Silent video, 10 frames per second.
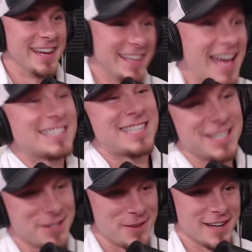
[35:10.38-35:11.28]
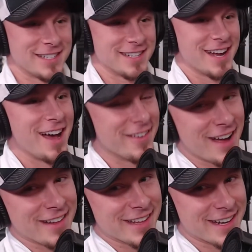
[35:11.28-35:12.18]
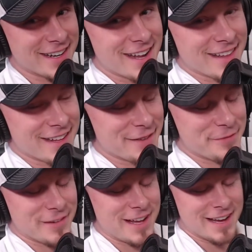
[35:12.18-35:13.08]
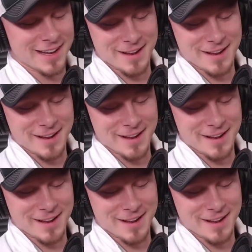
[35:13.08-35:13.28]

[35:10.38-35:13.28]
in that situation, I'll let it fly.